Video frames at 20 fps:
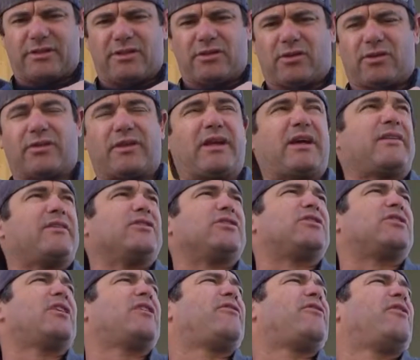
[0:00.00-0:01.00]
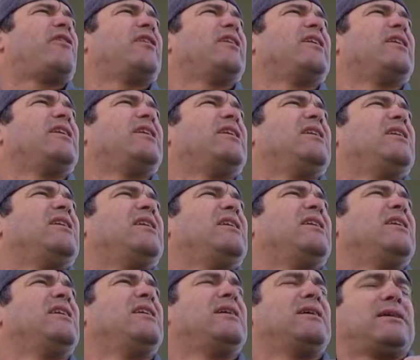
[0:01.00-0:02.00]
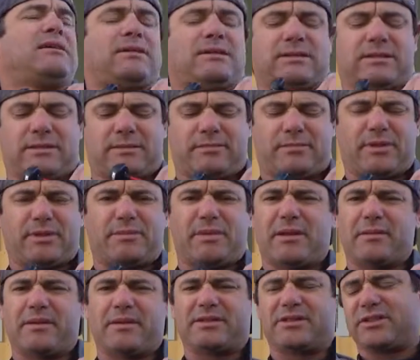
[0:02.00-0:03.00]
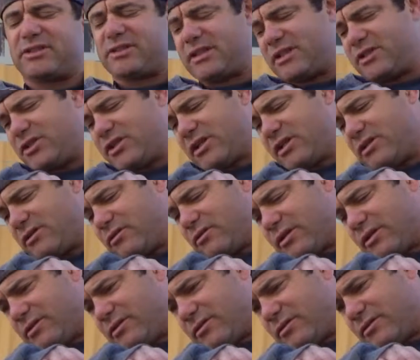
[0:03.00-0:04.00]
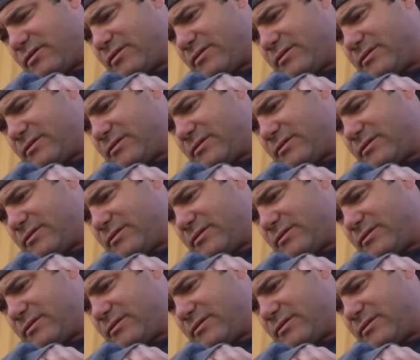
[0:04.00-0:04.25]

you know, the other stuff on it. But maybe it's just that channel, I don't know.